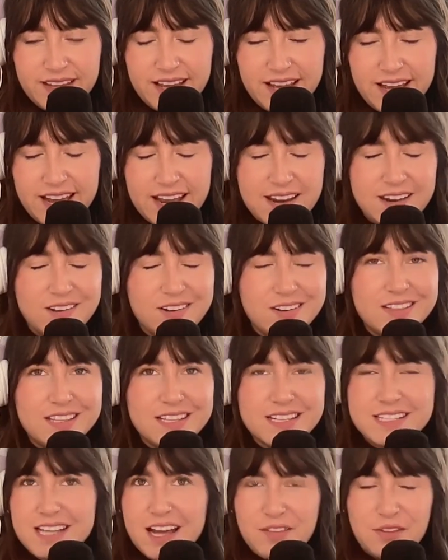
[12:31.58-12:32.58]
and
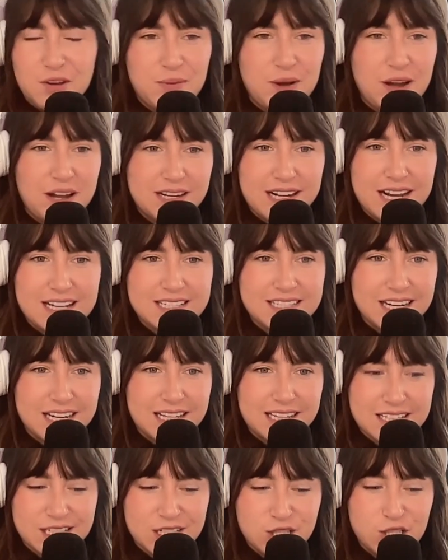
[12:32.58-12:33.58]
this other podcast that I
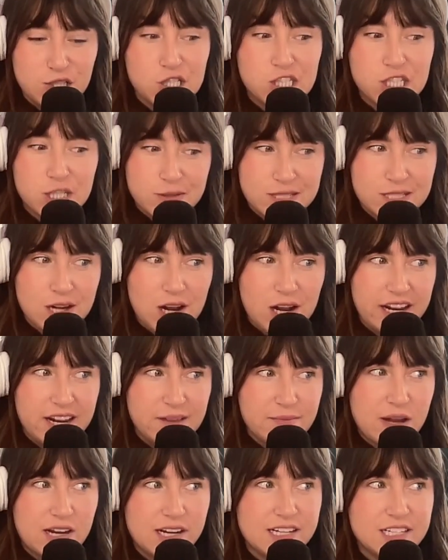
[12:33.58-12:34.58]
listened to, she was talking
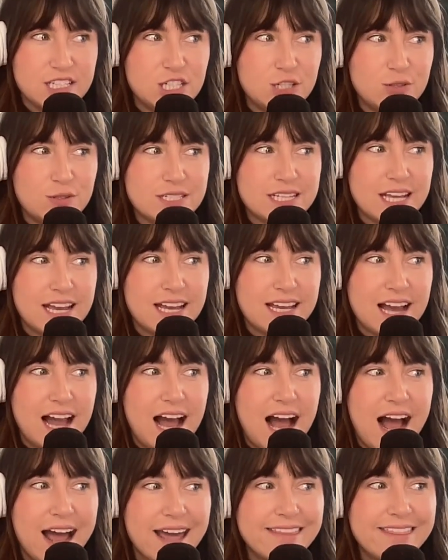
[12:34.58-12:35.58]
about it, and she was like,
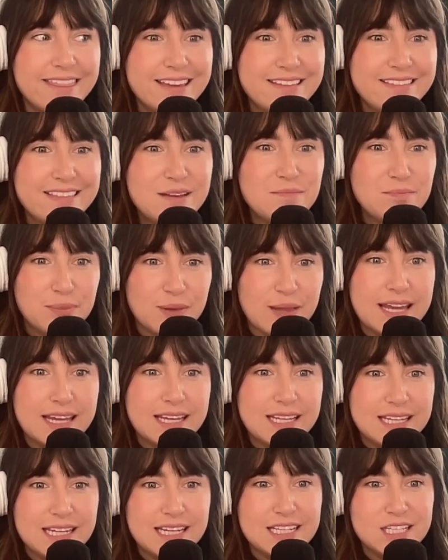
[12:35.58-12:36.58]
I think that
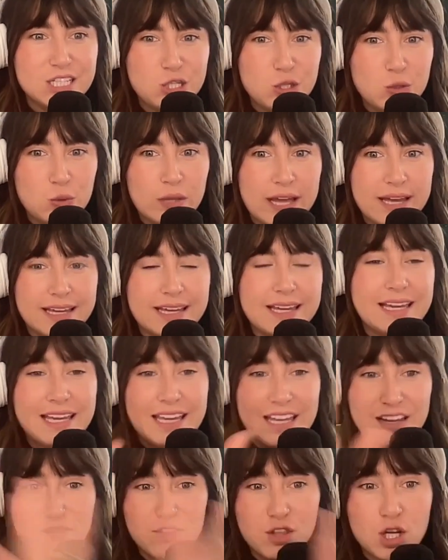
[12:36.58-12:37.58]
Blake needs to like
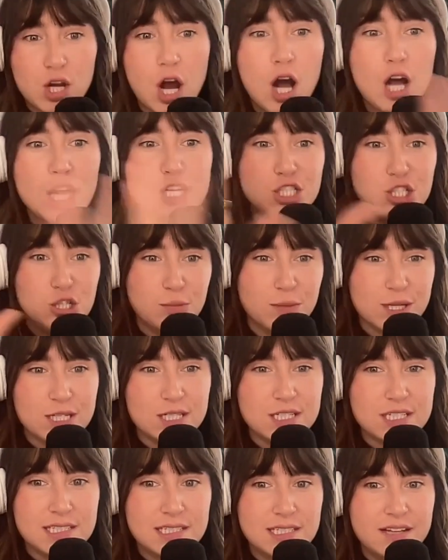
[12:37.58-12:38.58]
give the
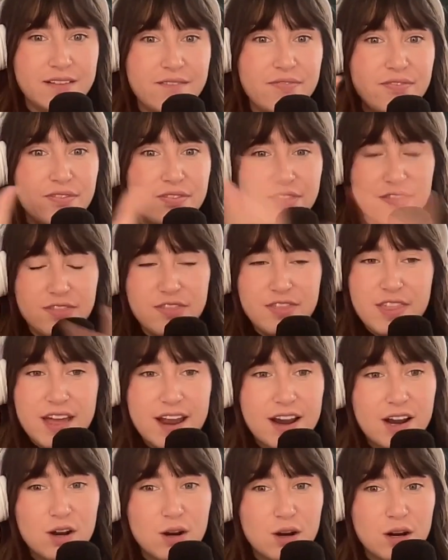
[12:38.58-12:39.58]
costumers
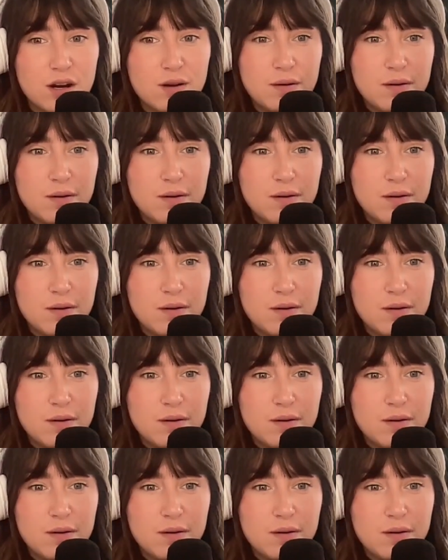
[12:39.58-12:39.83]
their